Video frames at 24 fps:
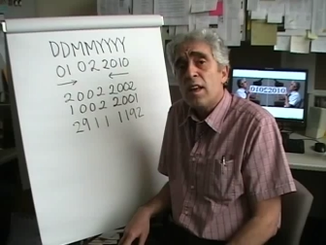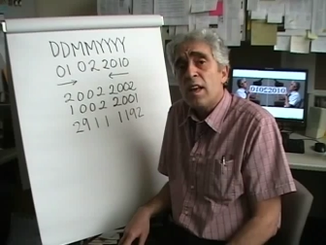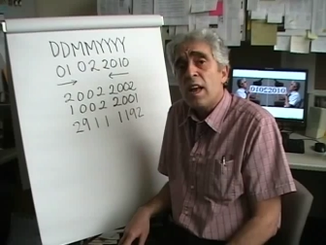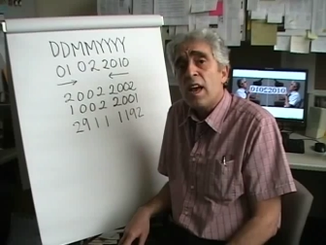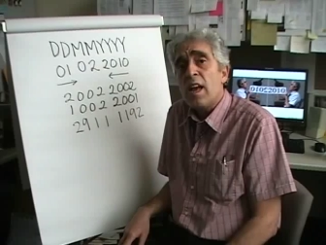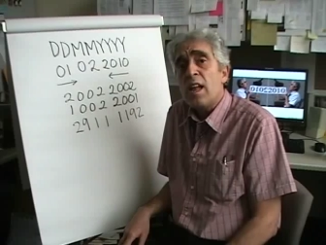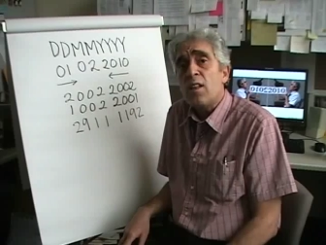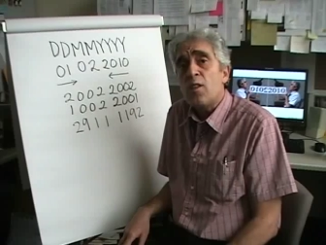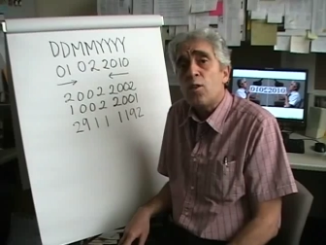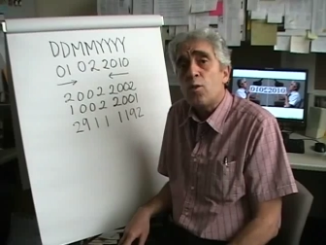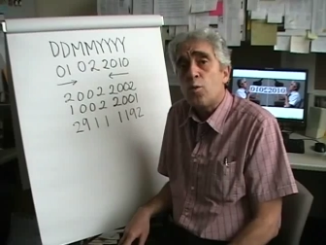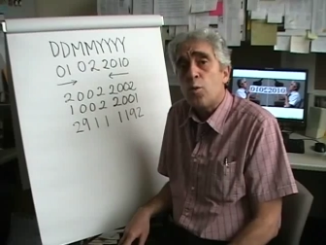
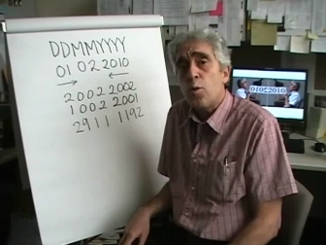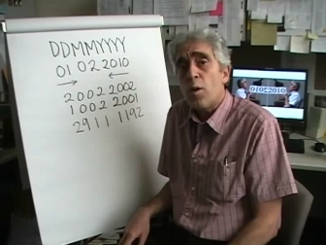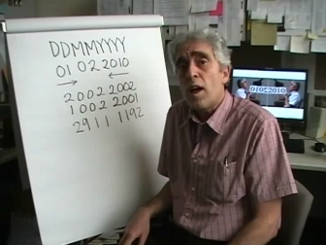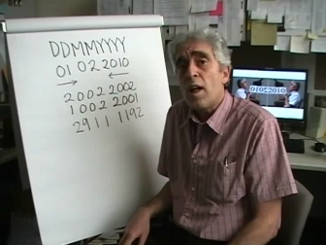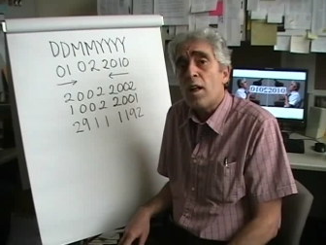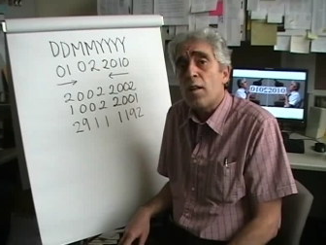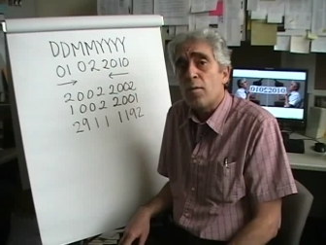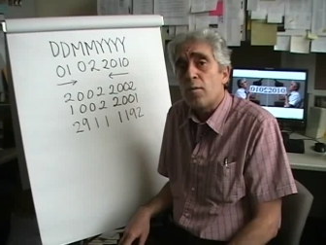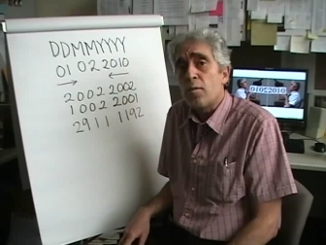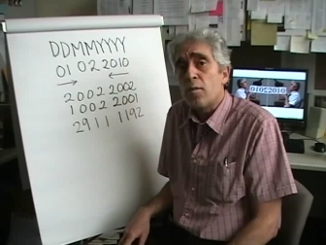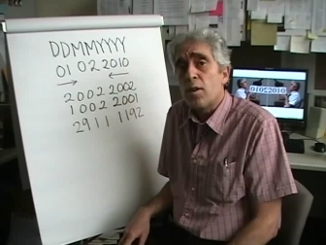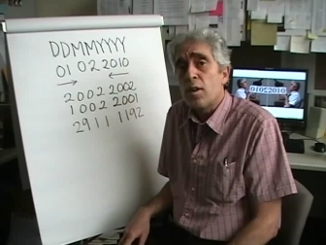and
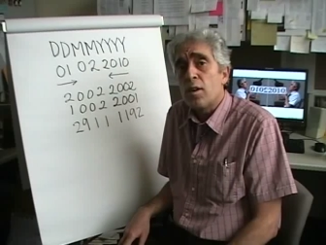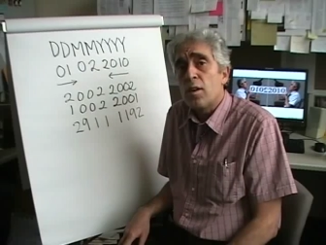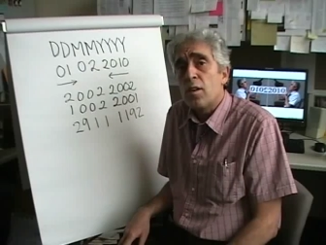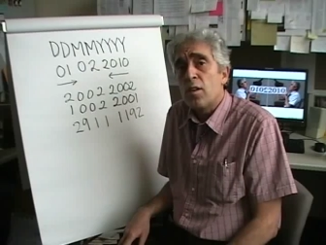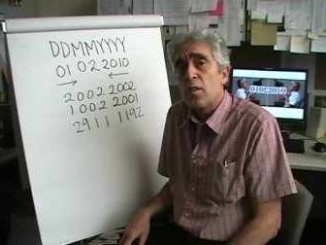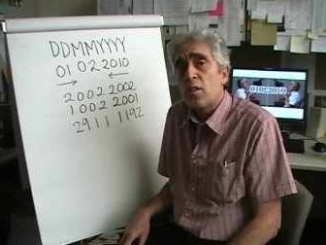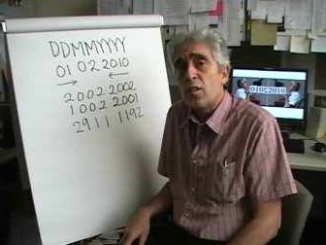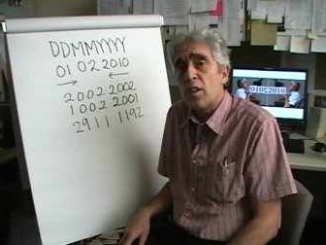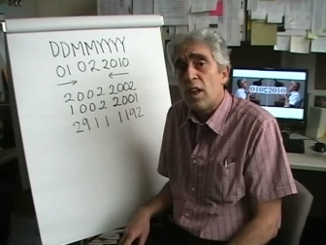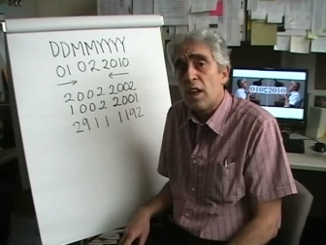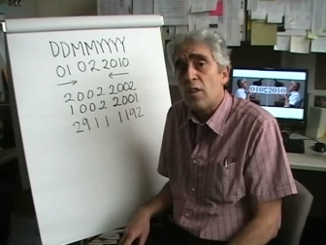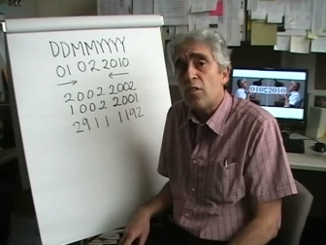12th
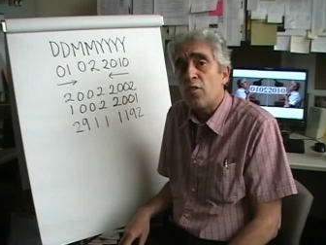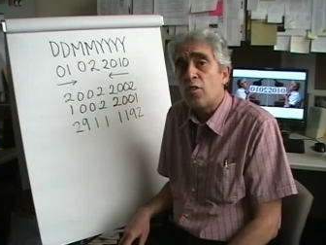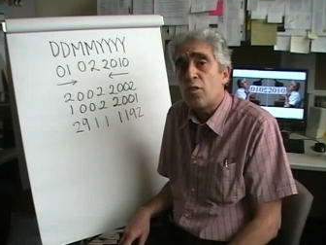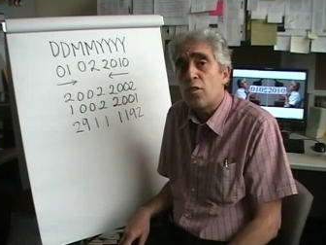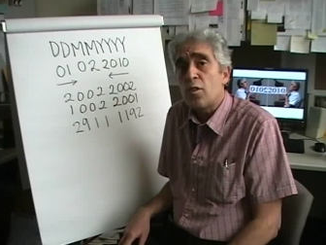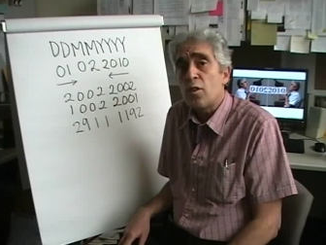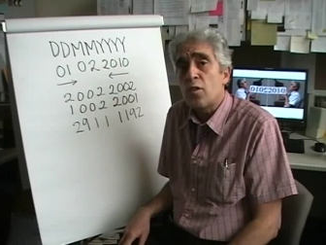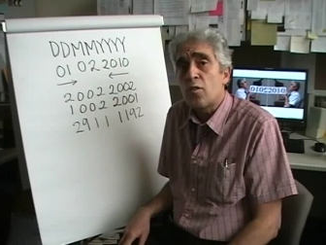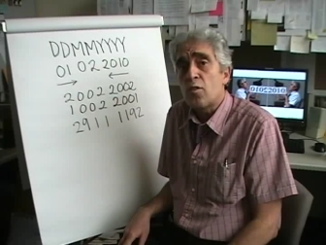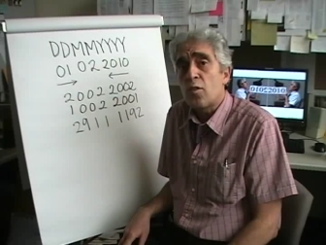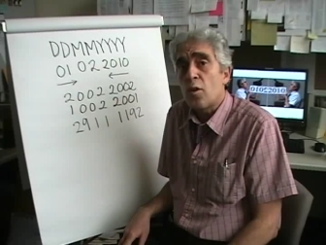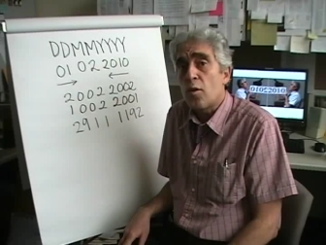
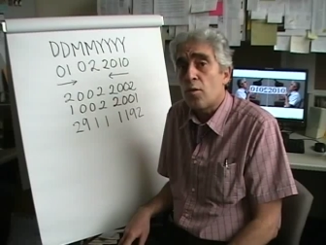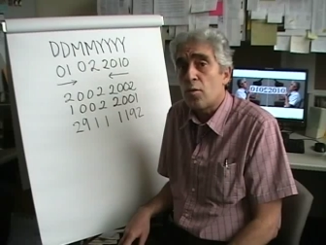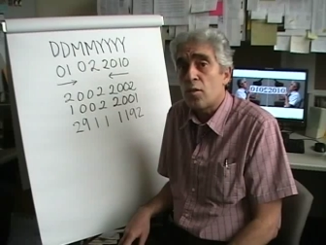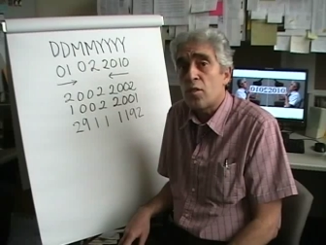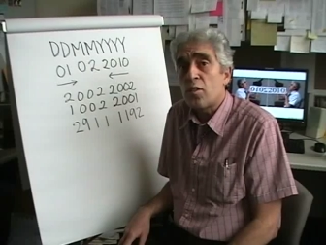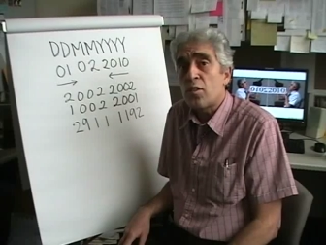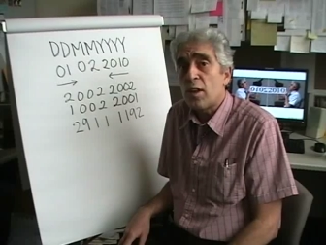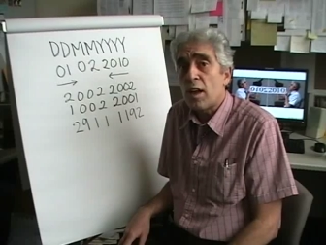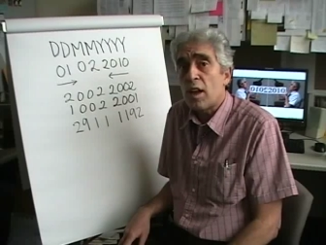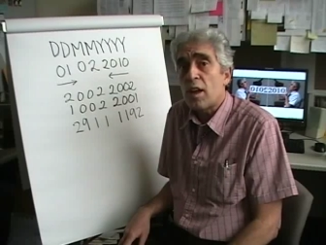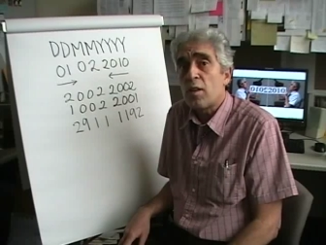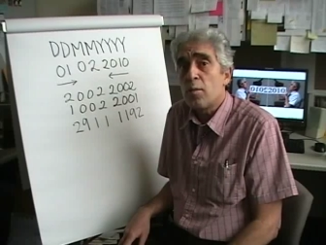centuries of the
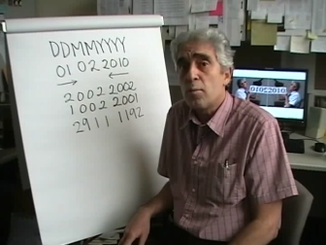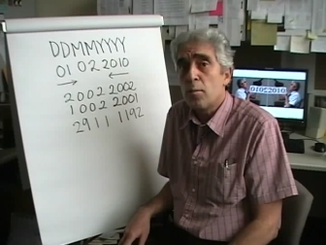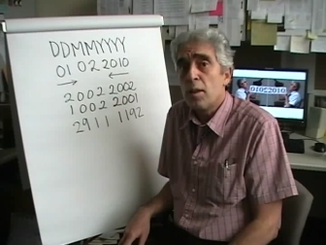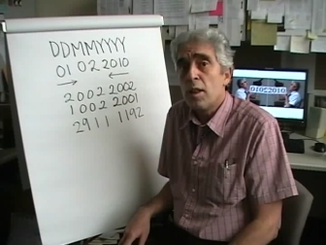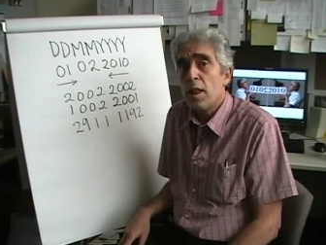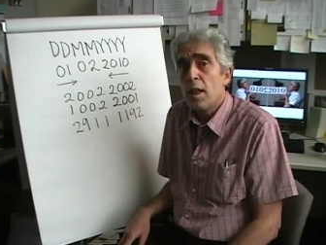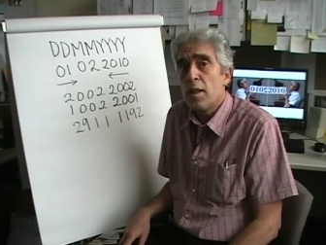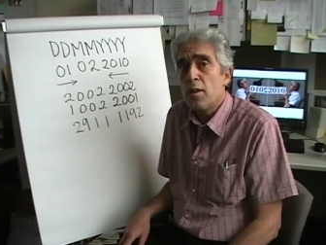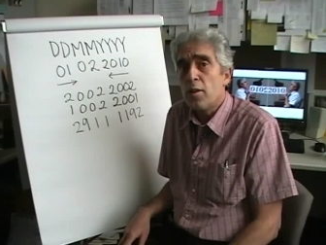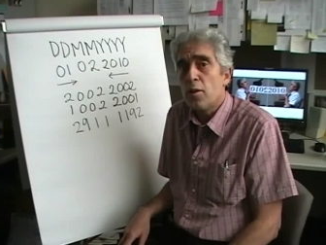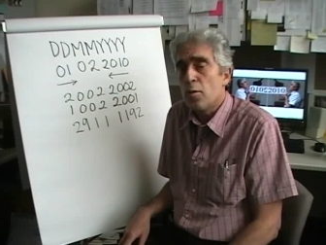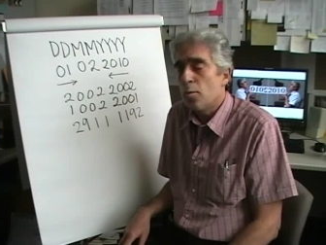second
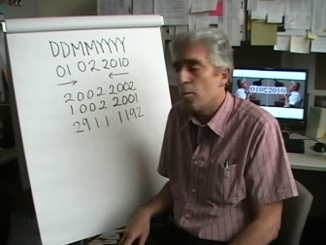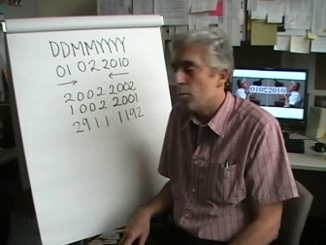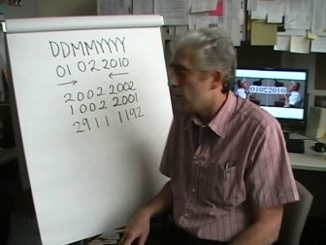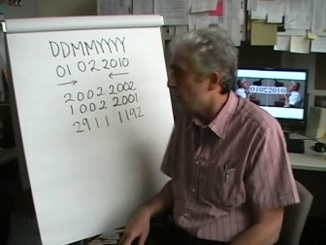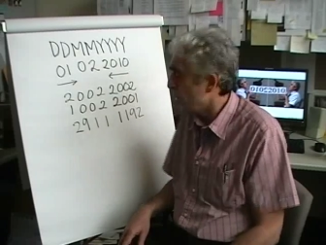millennium.